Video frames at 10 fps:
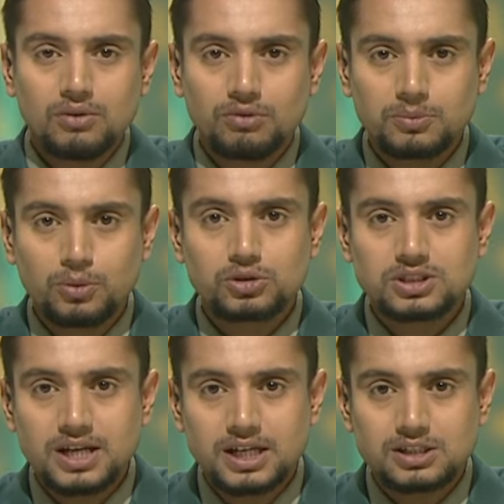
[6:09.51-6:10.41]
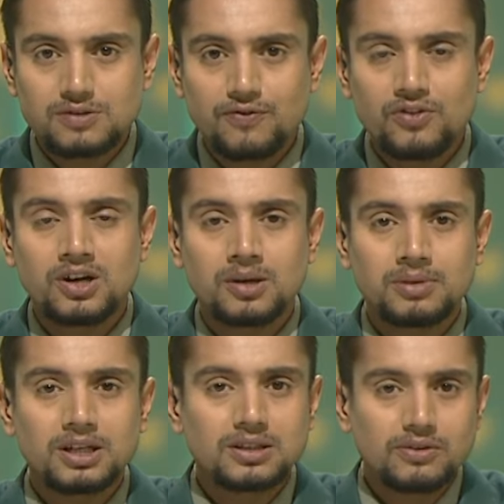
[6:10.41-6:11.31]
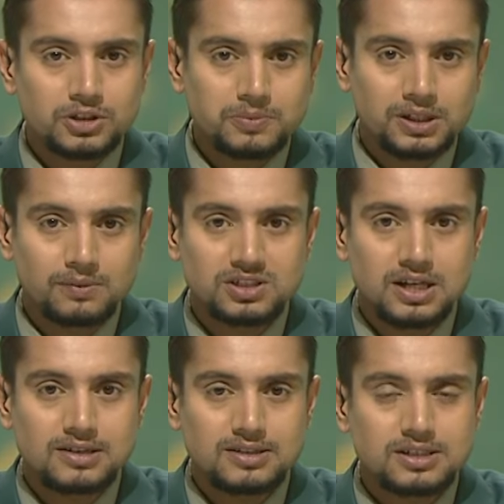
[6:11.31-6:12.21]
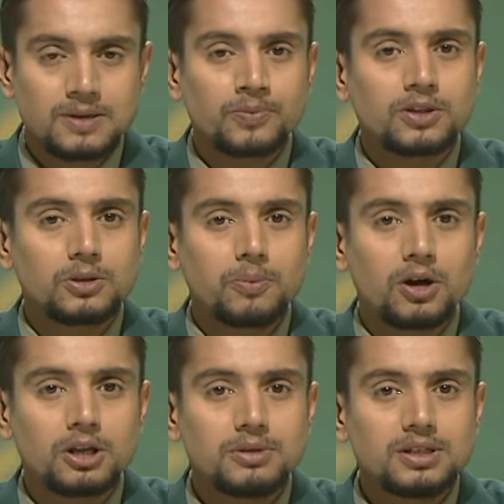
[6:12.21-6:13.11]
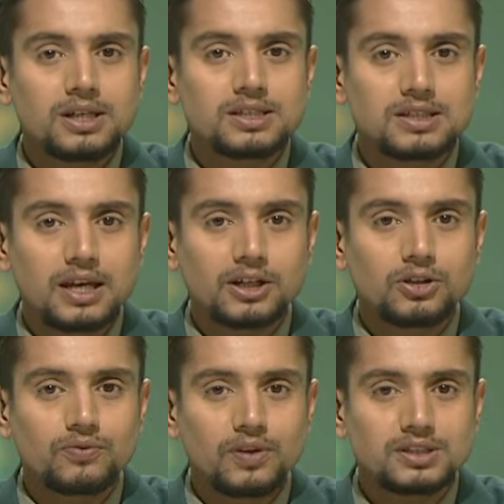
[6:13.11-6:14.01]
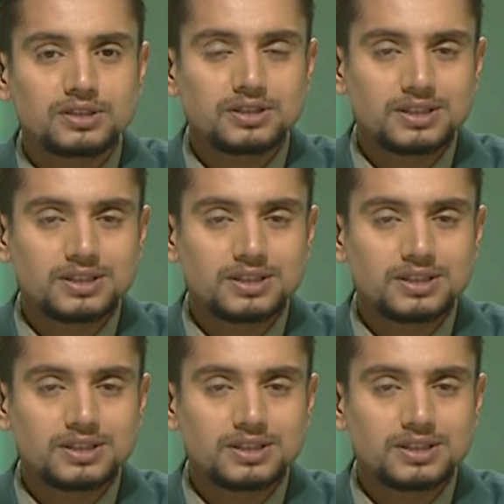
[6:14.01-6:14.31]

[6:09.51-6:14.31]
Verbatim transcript: With both sides firm in their respective stances, the parliament is likely to face the